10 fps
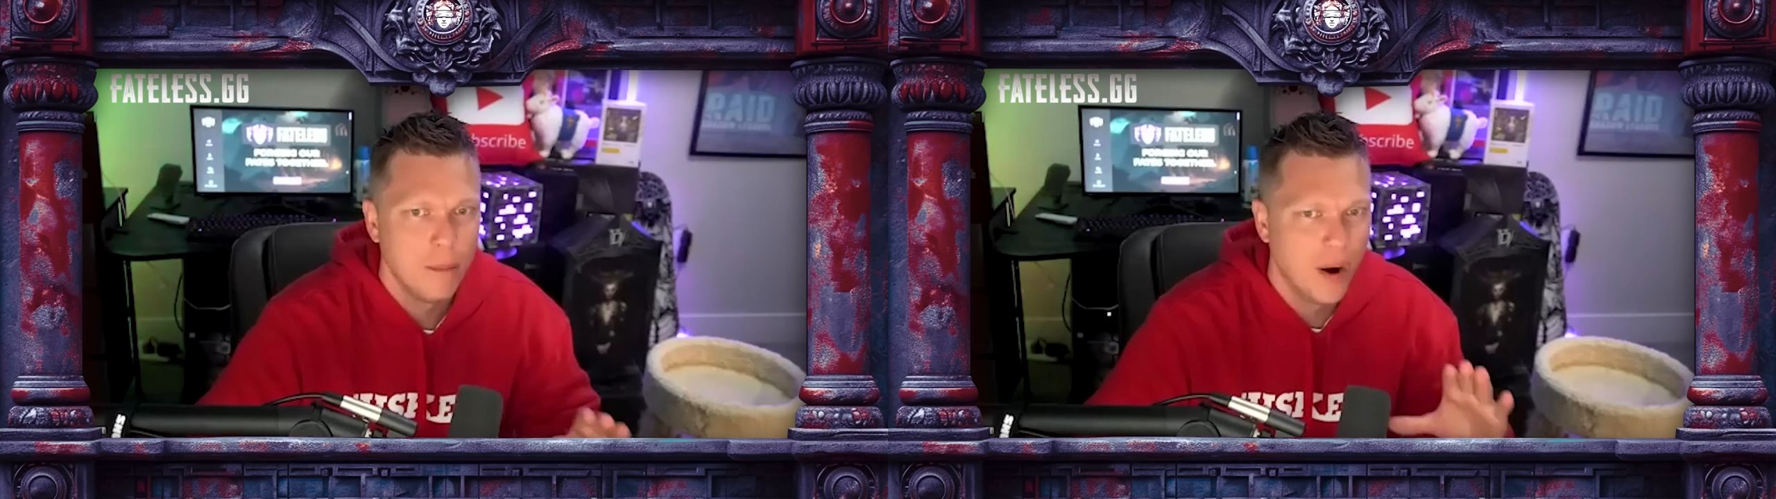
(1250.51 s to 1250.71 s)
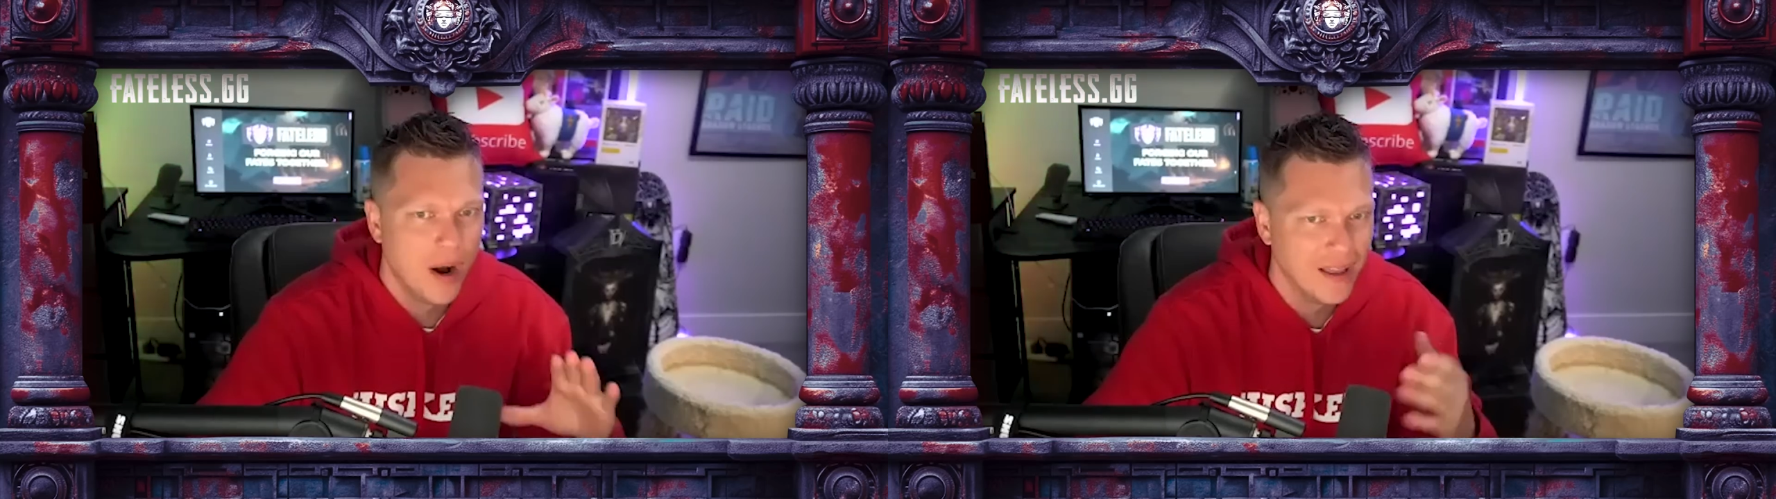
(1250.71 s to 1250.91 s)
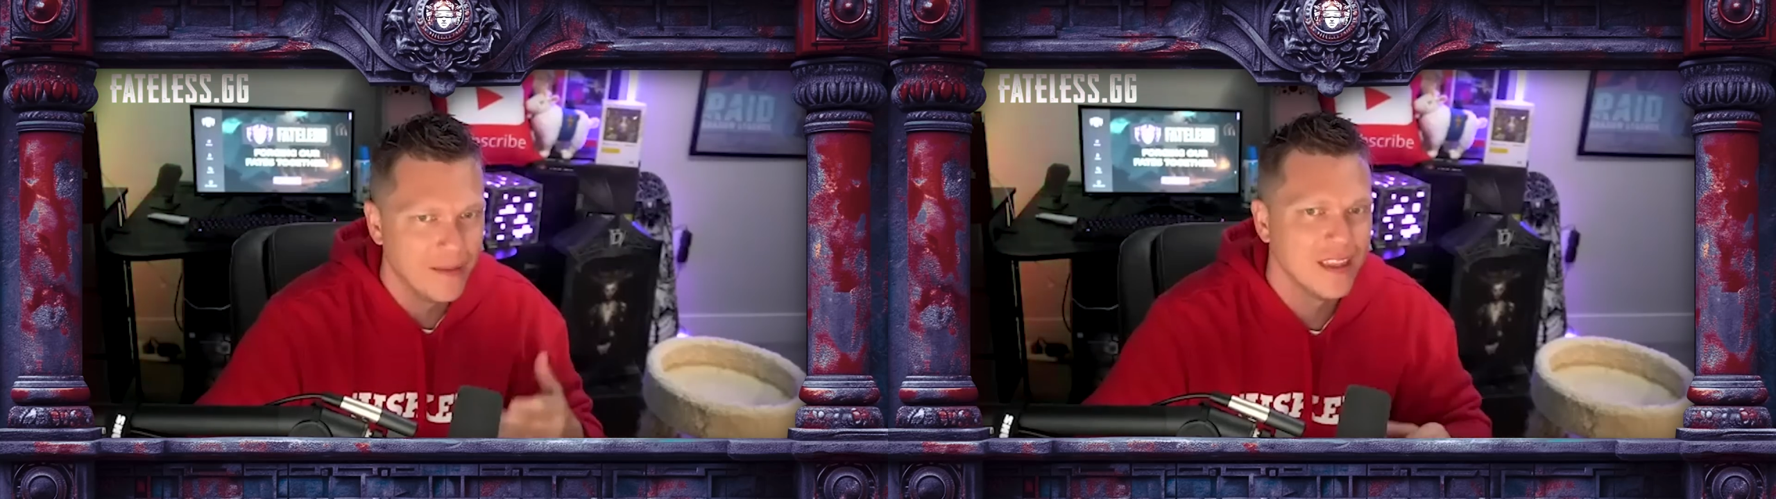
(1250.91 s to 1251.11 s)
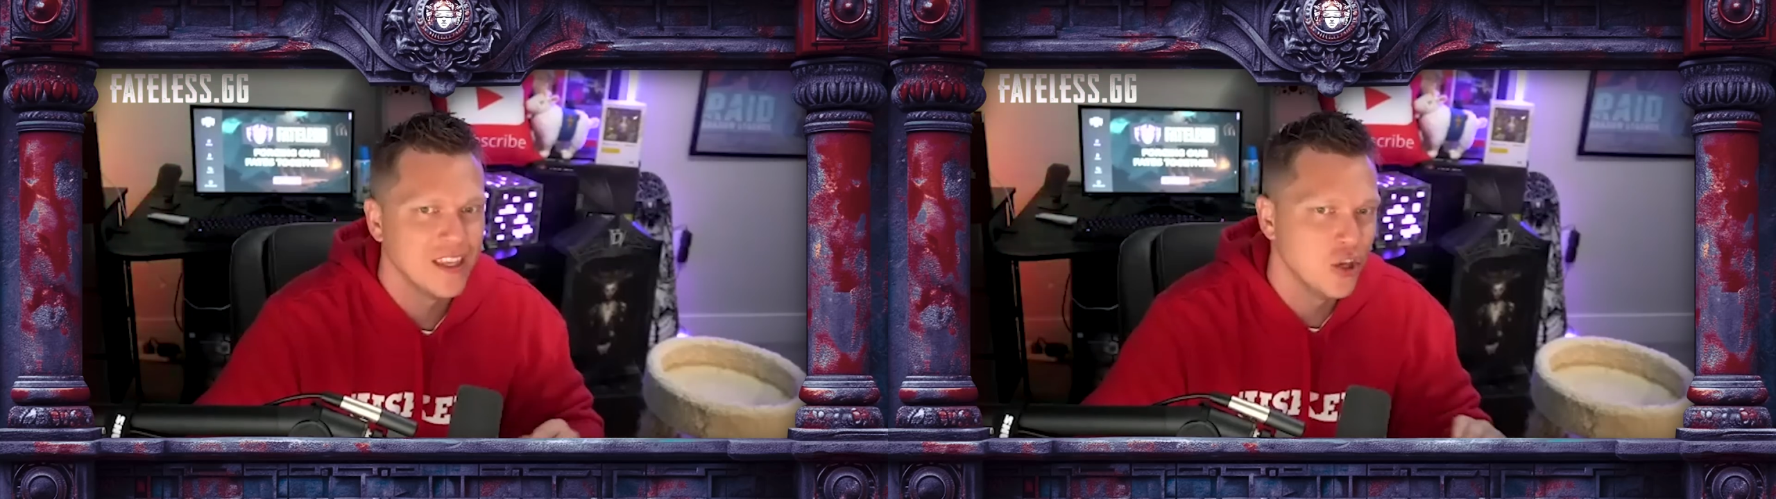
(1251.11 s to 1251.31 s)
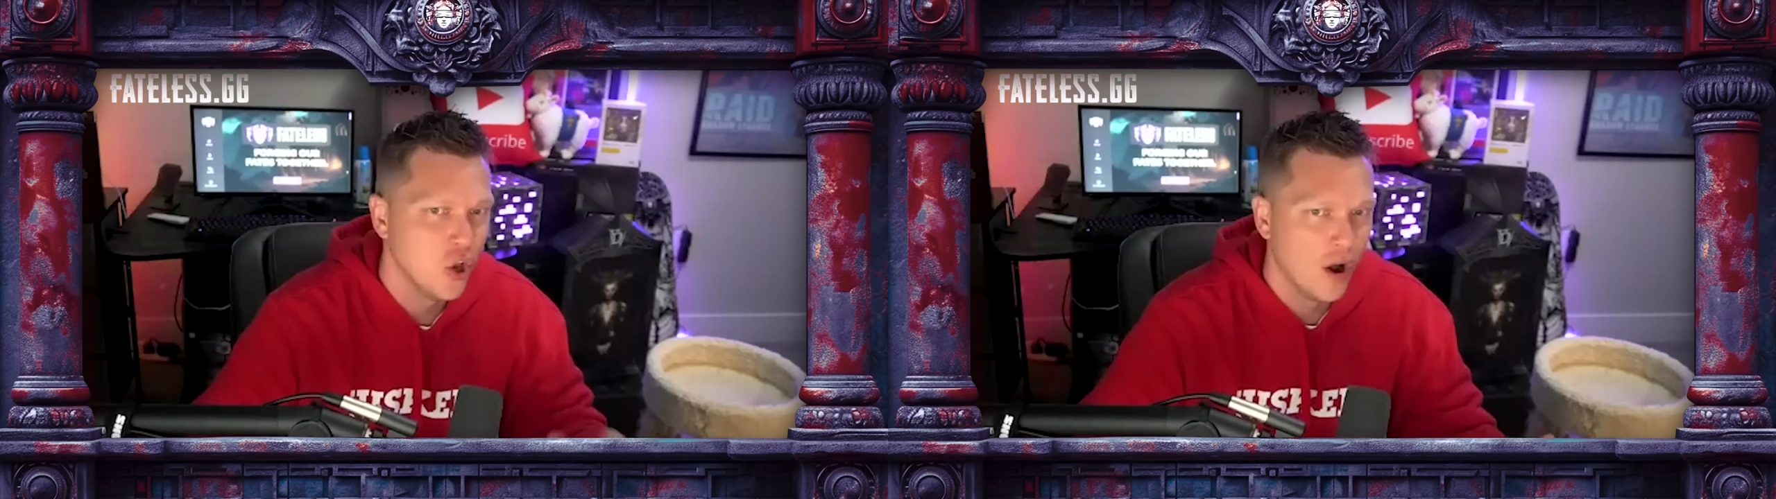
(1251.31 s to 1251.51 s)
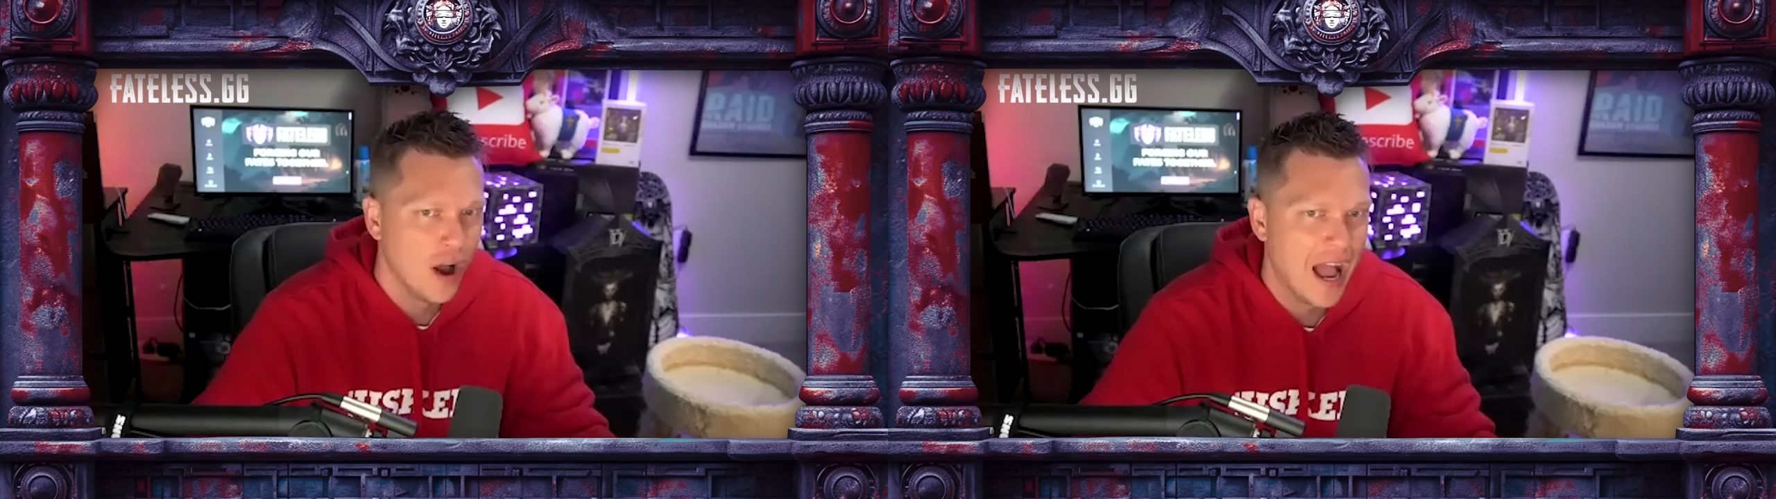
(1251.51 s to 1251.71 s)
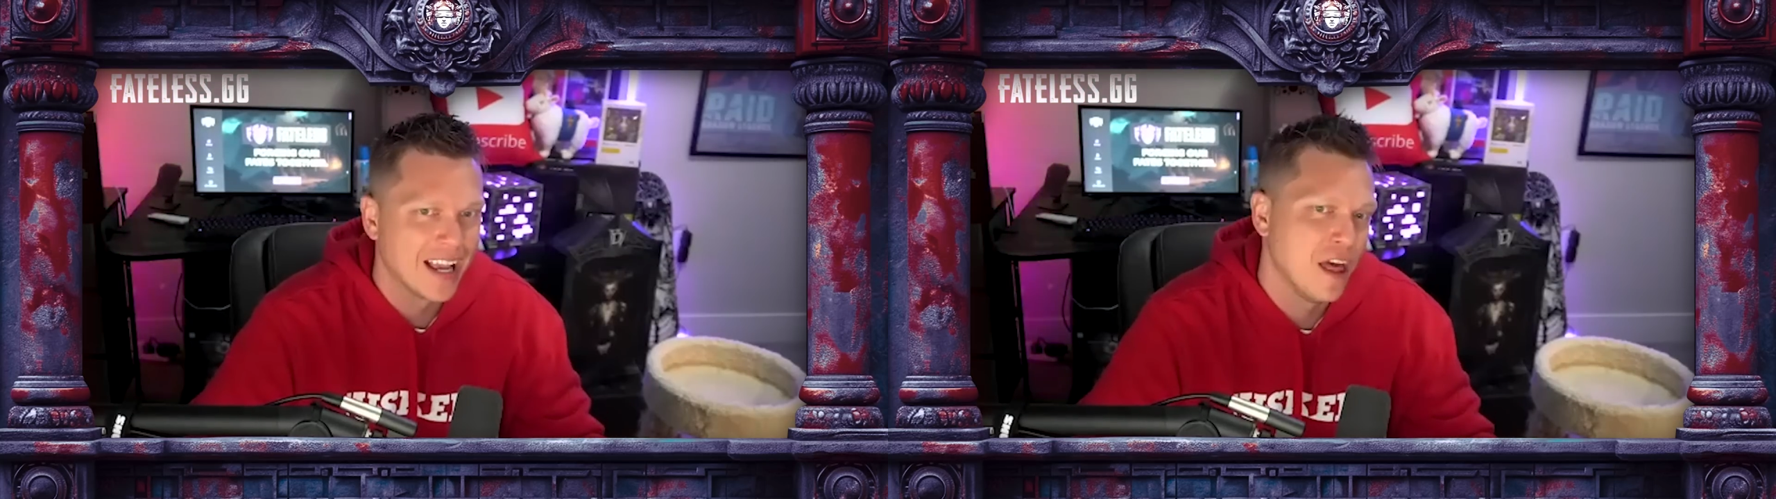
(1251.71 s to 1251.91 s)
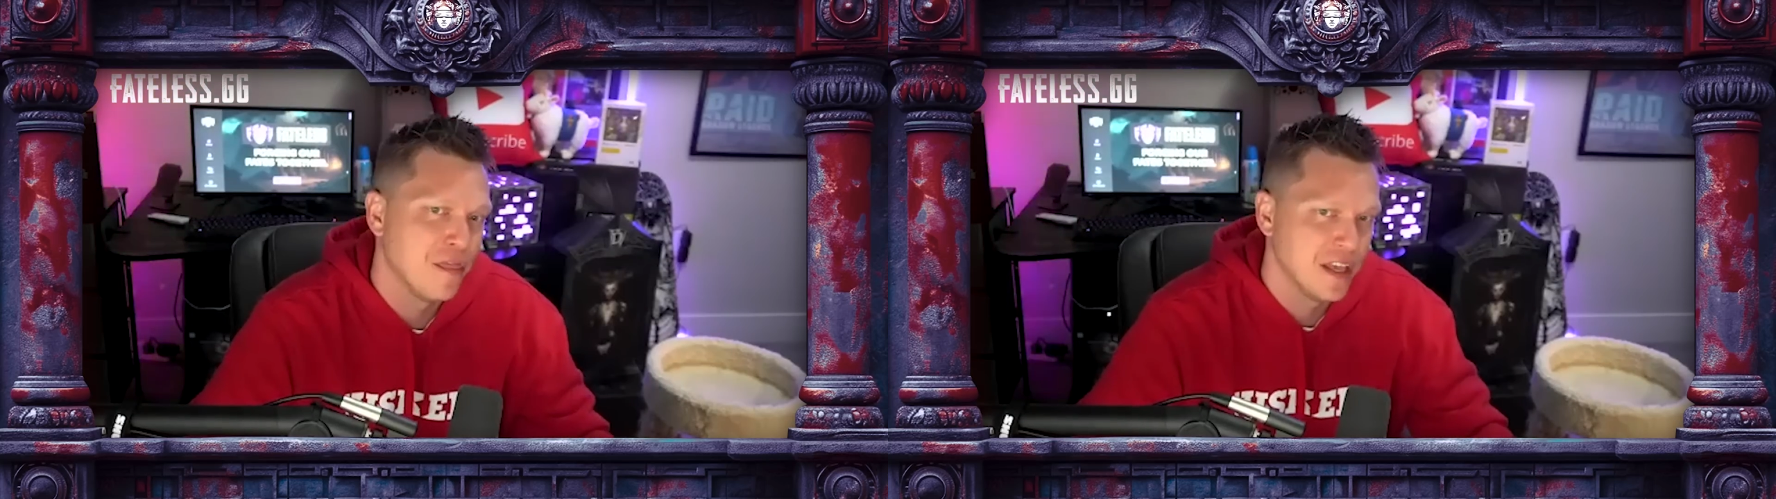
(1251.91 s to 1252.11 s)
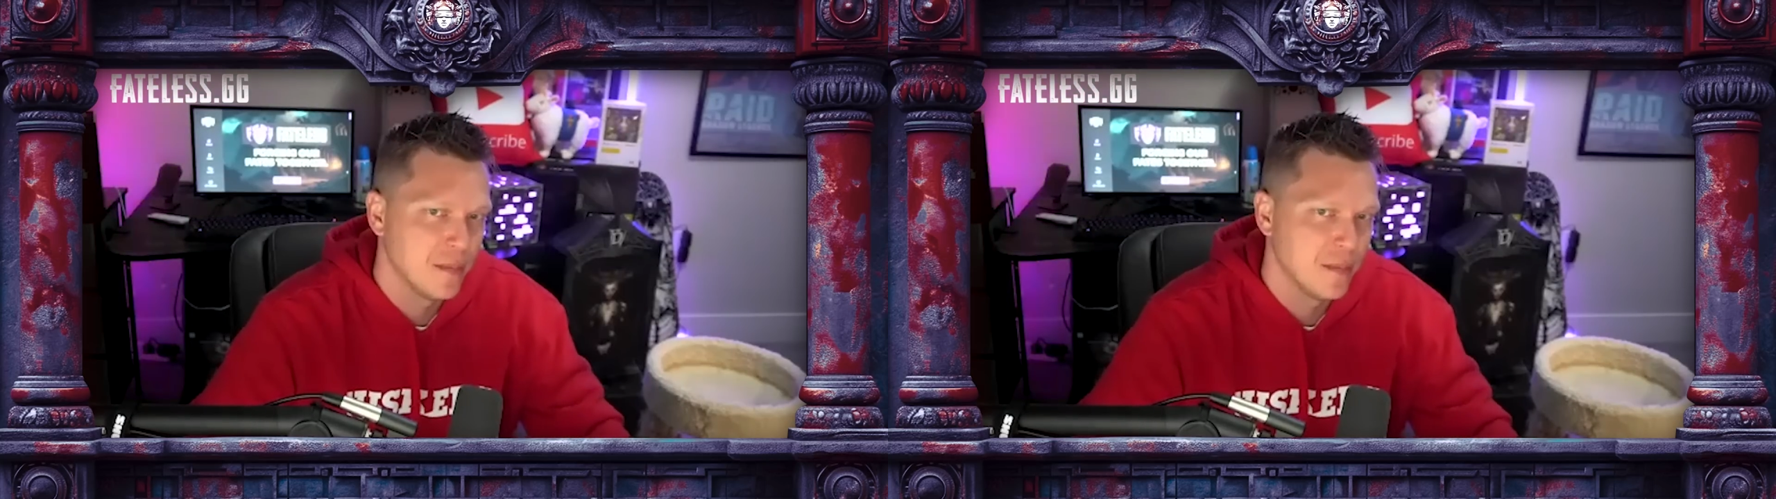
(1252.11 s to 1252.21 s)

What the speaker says: But, I think